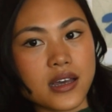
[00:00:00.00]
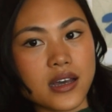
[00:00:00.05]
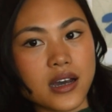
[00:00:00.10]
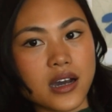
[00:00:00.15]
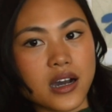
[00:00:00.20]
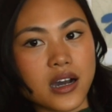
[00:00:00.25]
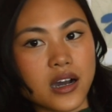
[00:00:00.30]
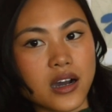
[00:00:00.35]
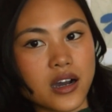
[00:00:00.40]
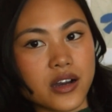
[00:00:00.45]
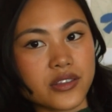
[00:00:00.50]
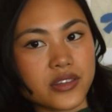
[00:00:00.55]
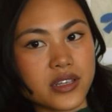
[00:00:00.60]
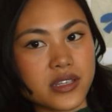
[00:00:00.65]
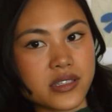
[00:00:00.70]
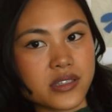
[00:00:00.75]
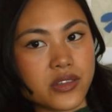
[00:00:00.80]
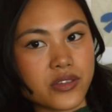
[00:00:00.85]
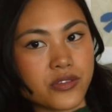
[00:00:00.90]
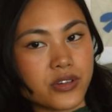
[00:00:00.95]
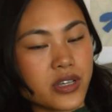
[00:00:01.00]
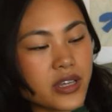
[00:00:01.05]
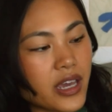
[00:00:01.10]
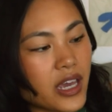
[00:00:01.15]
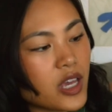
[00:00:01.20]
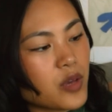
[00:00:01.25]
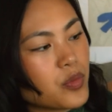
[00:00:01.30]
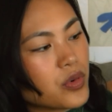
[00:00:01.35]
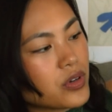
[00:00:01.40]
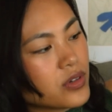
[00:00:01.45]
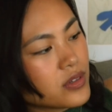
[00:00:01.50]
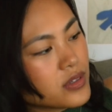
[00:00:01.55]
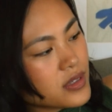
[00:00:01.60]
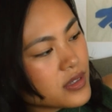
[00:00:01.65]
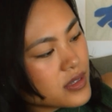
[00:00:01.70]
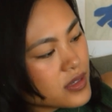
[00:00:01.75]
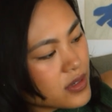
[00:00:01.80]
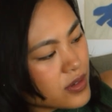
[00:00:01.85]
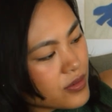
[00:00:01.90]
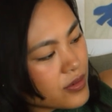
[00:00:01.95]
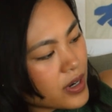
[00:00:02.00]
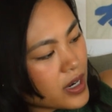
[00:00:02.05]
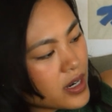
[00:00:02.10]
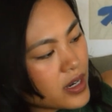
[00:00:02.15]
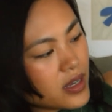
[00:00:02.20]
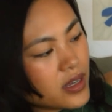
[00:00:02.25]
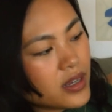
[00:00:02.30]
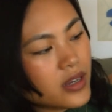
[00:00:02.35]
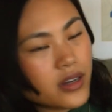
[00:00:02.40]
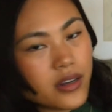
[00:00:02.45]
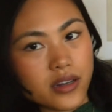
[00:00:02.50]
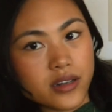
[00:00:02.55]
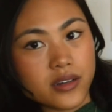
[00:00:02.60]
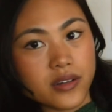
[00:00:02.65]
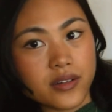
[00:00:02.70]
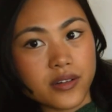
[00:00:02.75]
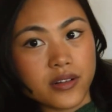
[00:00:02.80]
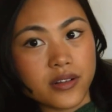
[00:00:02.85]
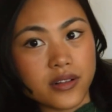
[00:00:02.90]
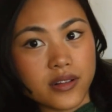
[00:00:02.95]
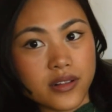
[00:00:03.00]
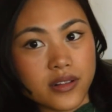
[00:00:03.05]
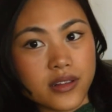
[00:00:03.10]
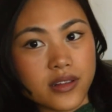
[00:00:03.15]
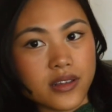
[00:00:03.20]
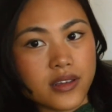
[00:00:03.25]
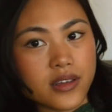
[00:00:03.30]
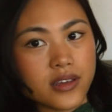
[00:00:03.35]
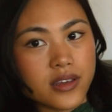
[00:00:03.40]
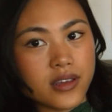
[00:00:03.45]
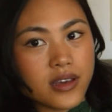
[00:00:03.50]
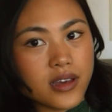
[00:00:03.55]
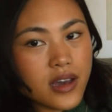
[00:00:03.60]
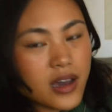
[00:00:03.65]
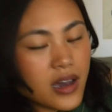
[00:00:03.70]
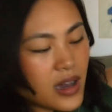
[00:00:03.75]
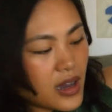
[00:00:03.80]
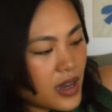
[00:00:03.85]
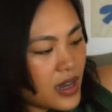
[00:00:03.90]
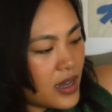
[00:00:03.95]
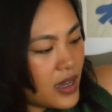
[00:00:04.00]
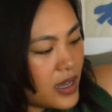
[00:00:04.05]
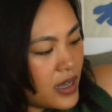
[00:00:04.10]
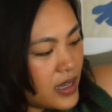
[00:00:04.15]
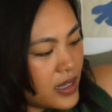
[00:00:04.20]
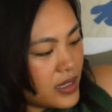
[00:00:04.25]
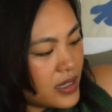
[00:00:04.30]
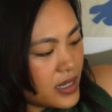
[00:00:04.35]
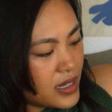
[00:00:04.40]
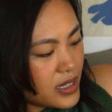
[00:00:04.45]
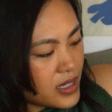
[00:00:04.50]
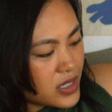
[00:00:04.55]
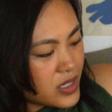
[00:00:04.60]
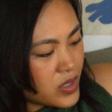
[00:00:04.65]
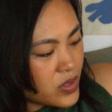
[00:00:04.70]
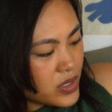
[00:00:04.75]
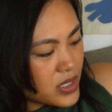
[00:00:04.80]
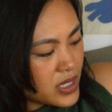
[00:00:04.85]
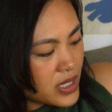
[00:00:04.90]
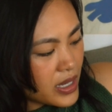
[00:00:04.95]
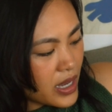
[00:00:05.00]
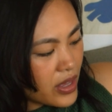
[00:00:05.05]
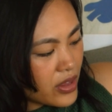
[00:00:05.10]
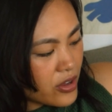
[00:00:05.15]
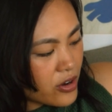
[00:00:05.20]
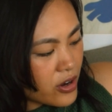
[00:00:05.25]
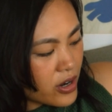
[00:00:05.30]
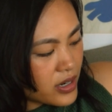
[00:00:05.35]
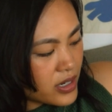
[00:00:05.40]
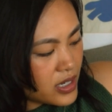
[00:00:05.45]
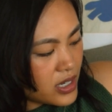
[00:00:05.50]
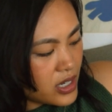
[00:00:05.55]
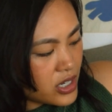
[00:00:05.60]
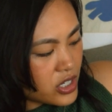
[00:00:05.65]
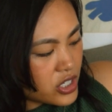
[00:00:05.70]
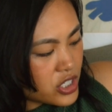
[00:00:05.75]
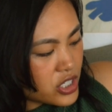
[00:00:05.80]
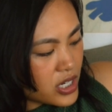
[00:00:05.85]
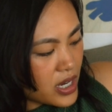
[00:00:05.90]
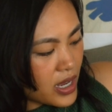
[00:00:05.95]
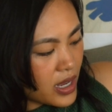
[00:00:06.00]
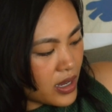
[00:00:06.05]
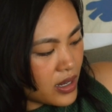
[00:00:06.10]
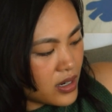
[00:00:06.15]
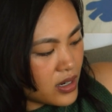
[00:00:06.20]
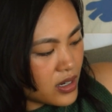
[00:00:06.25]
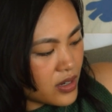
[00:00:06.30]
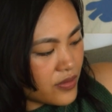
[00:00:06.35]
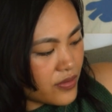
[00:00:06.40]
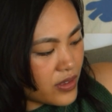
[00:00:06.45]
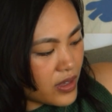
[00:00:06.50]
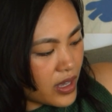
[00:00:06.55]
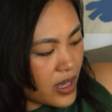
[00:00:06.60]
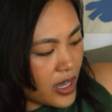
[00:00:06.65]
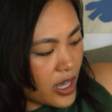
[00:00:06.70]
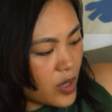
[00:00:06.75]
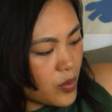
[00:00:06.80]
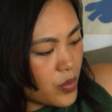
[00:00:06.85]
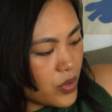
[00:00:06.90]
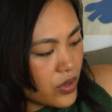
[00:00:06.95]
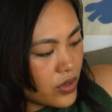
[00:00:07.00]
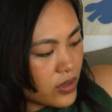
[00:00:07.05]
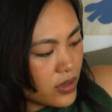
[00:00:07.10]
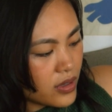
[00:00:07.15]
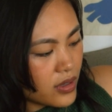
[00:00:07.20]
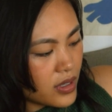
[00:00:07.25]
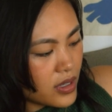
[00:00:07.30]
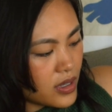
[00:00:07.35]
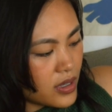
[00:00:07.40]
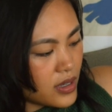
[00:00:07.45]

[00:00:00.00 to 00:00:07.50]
on these 3 cables right here, I knitted 2 together on each end of the cable.